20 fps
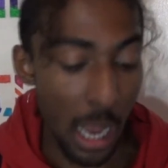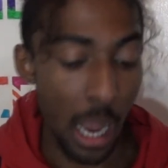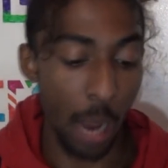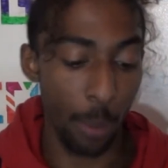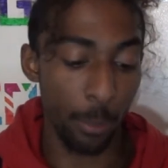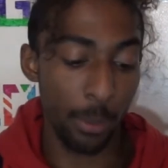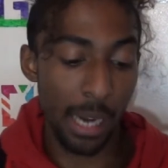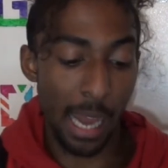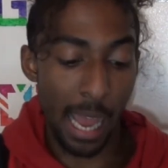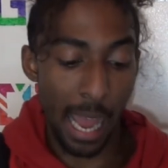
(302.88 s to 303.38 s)

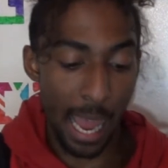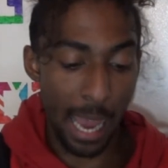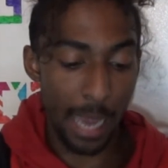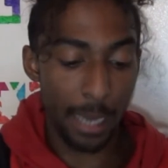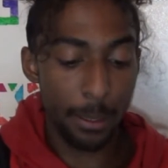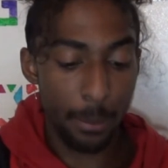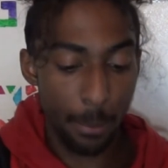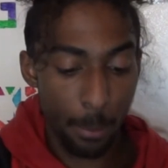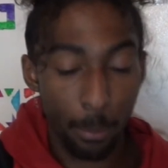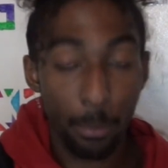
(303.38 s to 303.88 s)
I'm gonna
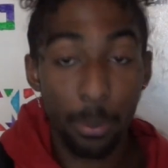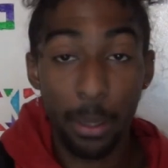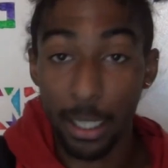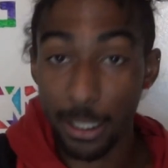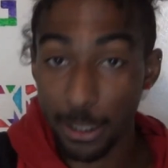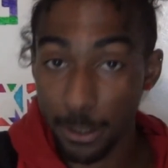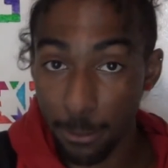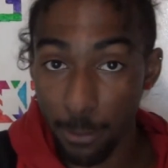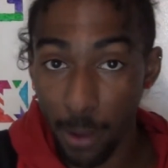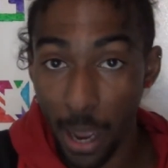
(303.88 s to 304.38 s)
add
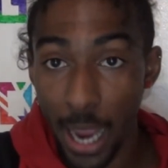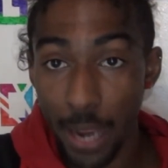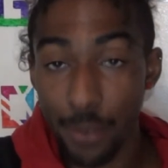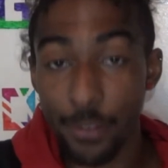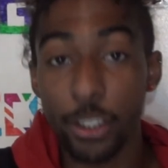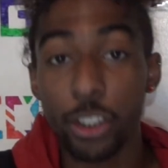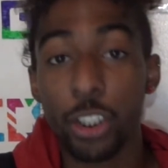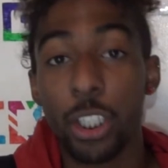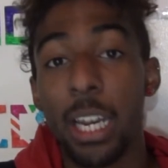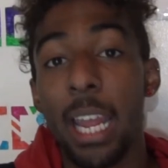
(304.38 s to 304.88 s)

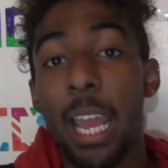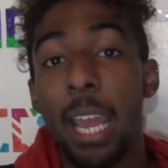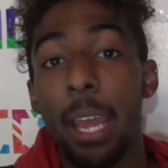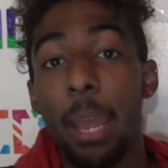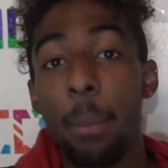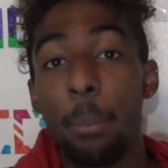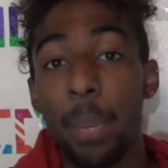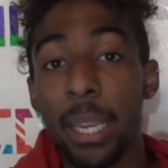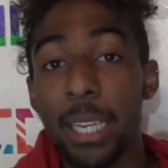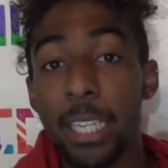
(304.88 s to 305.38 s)
+5. It's gonna
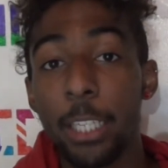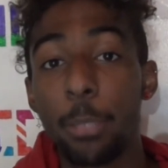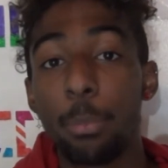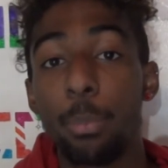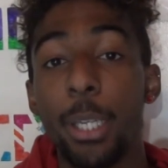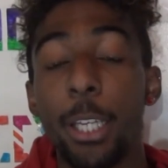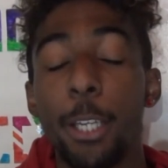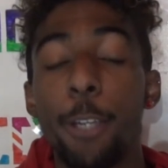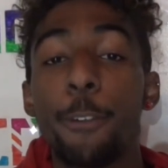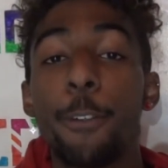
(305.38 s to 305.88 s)
make it
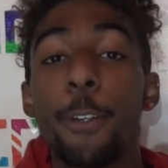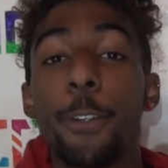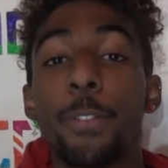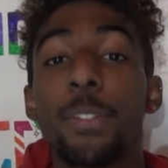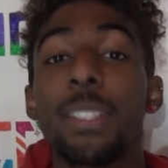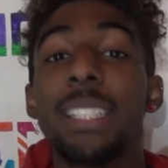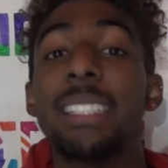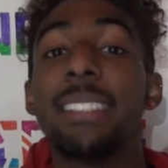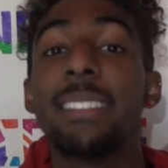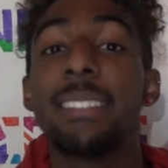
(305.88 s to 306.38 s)
be
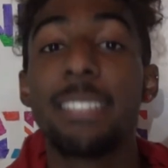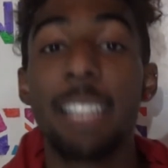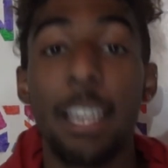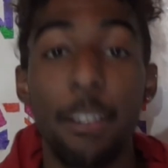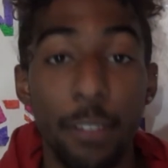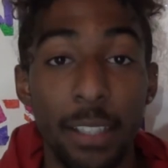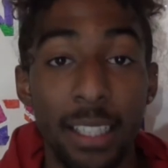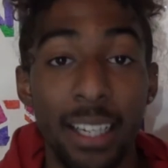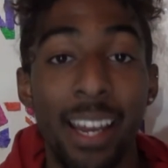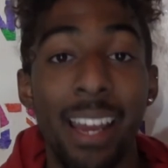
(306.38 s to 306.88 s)

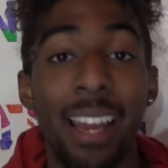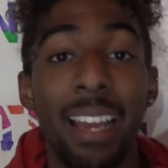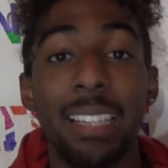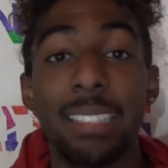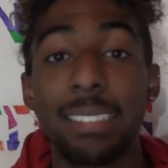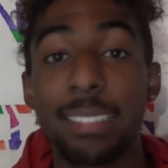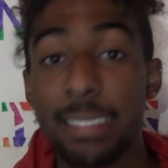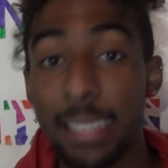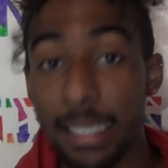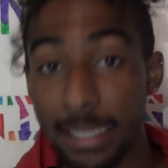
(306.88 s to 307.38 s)
57
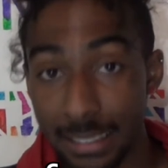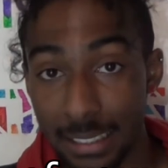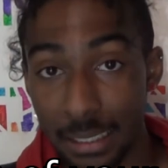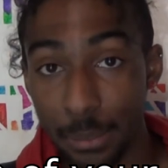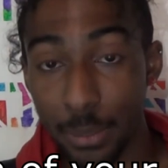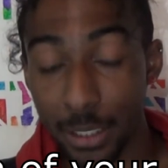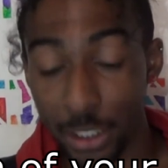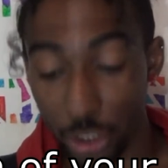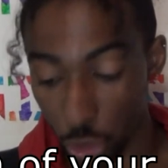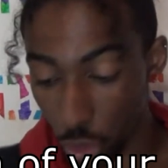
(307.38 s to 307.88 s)

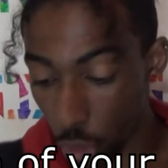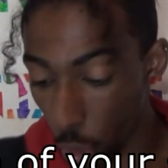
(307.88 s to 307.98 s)
centimeters.